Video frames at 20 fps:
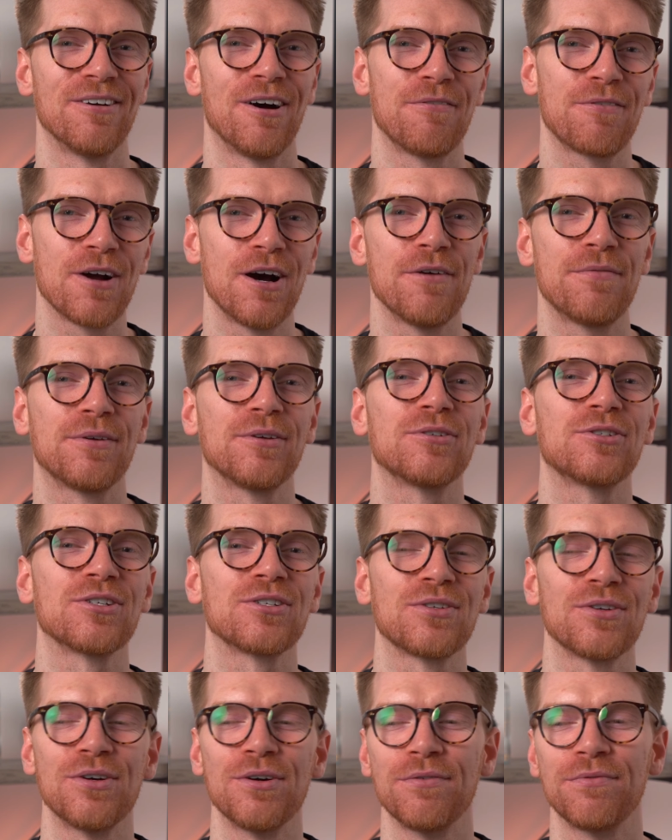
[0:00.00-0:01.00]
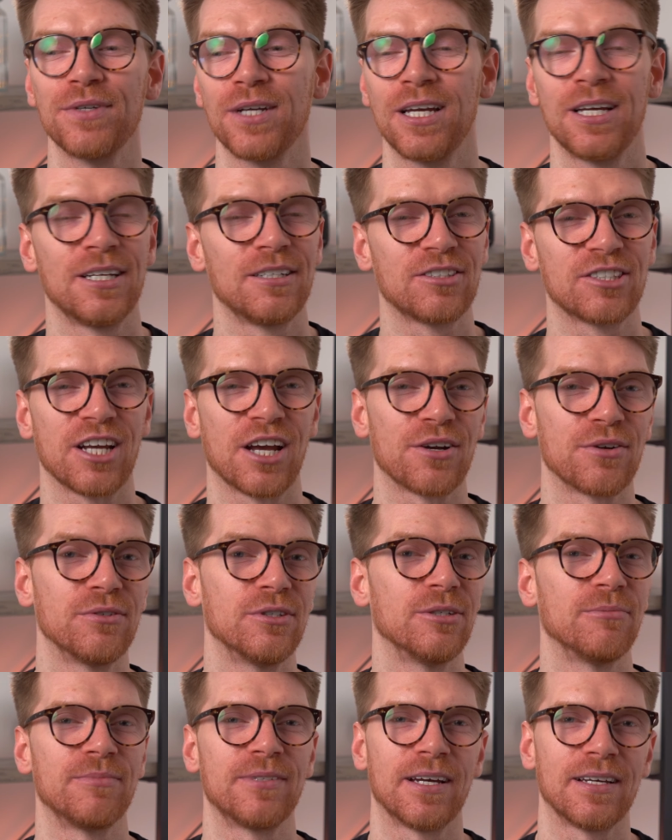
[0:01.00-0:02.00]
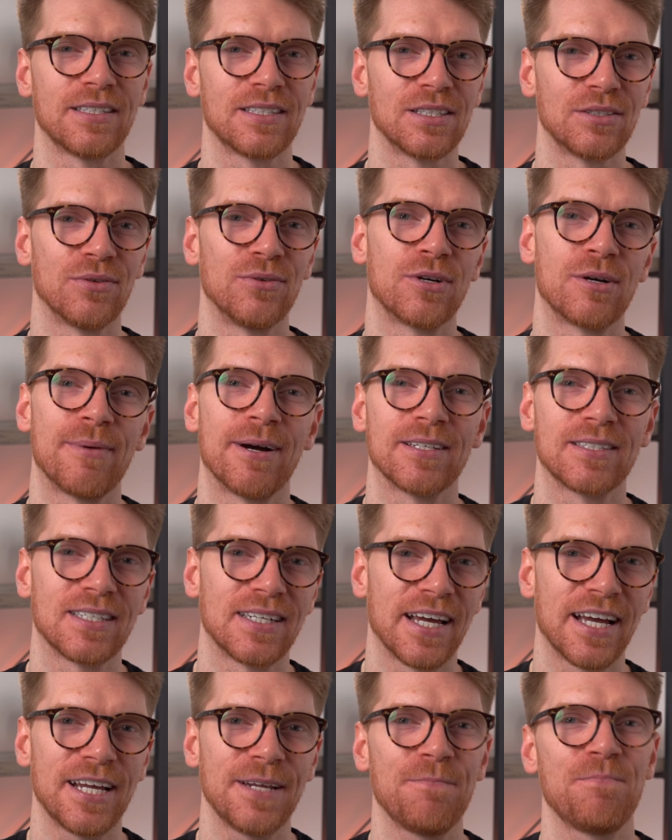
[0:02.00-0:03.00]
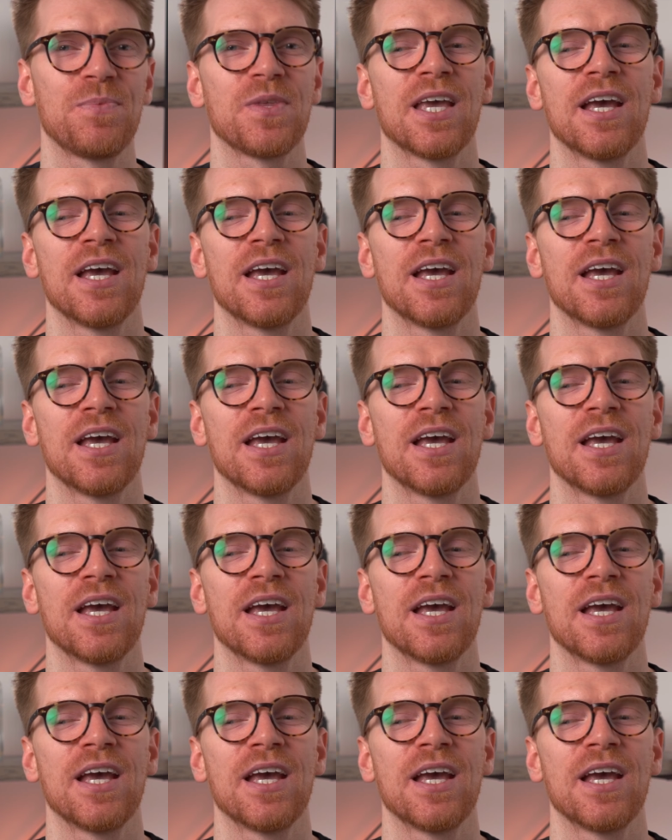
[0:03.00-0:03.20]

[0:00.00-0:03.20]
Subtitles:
I've got a few just sort of channel updates to talk about today.